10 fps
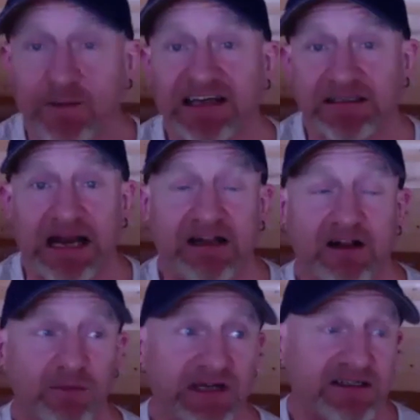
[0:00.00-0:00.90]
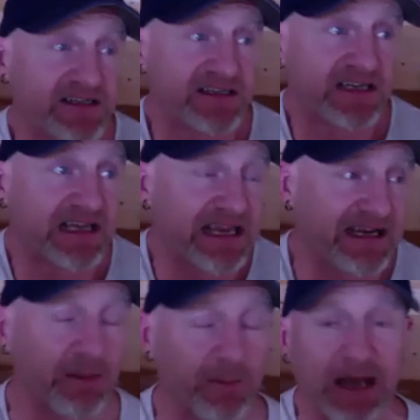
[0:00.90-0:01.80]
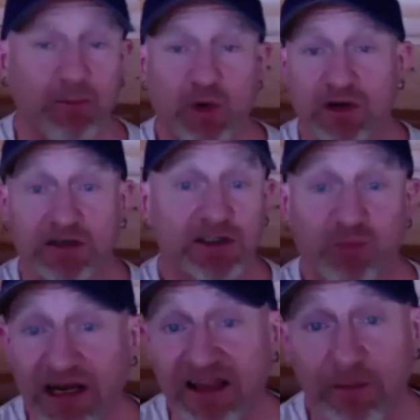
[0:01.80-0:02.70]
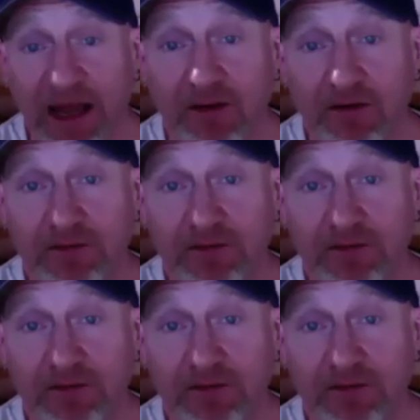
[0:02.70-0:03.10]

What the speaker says: way to handle objections, is to get your little black book and just bring them out.